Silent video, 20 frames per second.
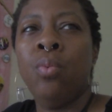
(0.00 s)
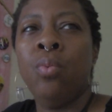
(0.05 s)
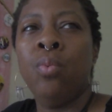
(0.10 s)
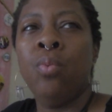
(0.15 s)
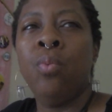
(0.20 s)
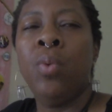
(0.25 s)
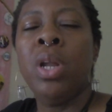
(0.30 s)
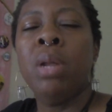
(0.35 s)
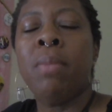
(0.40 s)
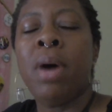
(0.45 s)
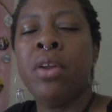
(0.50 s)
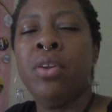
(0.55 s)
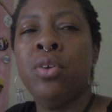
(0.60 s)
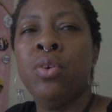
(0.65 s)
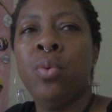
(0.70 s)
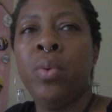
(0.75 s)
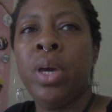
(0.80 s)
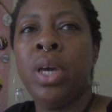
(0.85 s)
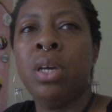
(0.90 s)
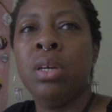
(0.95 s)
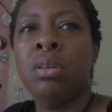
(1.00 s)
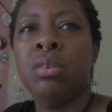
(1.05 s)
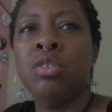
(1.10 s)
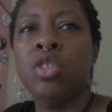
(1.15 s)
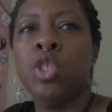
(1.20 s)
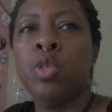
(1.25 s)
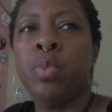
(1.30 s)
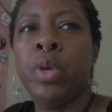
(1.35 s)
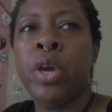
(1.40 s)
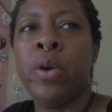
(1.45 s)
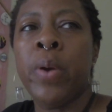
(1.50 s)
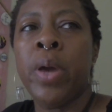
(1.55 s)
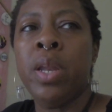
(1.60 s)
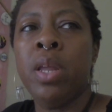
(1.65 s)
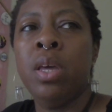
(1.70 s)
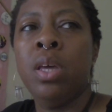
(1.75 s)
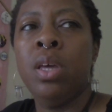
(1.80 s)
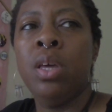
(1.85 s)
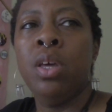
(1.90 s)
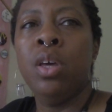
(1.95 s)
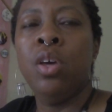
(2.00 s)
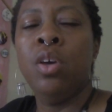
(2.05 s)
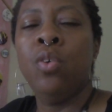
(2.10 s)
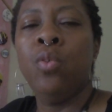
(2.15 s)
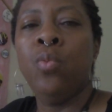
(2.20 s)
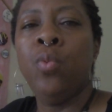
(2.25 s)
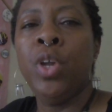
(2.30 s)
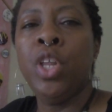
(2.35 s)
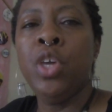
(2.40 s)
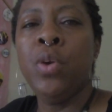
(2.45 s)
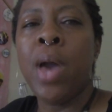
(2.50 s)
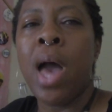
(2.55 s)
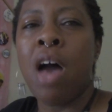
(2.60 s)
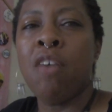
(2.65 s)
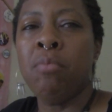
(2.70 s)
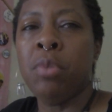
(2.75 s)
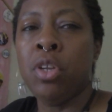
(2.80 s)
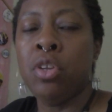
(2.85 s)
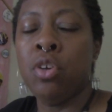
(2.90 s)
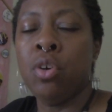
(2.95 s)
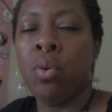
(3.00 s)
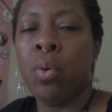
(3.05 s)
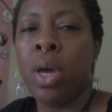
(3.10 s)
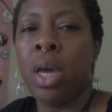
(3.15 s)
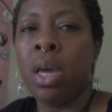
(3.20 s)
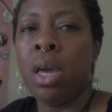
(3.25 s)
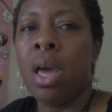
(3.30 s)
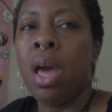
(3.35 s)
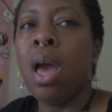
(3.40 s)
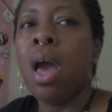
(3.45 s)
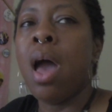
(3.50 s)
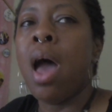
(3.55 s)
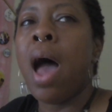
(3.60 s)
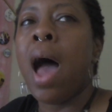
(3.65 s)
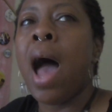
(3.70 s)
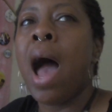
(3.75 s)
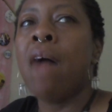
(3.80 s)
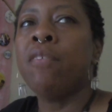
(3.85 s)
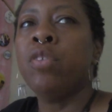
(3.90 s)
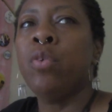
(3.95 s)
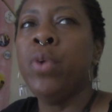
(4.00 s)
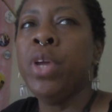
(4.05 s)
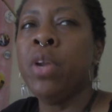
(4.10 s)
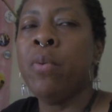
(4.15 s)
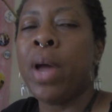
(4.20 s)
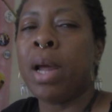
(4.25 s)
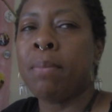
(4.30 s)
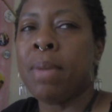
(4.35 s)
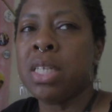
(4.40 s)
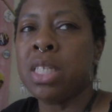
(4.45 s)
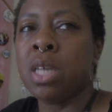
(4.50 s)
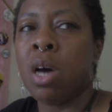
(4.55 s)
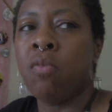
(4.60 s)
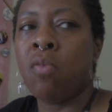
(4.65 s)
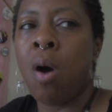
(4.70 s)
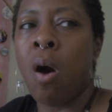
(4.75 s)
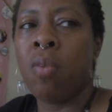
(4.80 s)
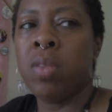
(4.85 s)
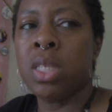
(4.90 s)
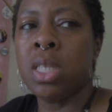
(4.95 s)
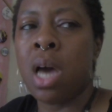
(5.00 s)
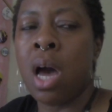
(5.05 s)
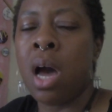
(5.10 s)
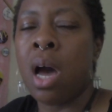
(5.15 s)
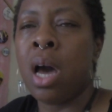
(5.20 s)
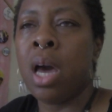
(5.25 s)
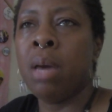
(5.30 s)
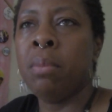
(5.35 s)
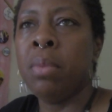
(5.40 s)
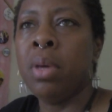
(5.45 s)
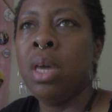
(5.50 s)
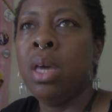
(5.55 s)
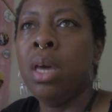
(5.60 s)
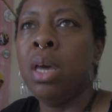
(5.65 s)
what am I doing? Spirit, what do you have me doing? I have to redirect myself all the time.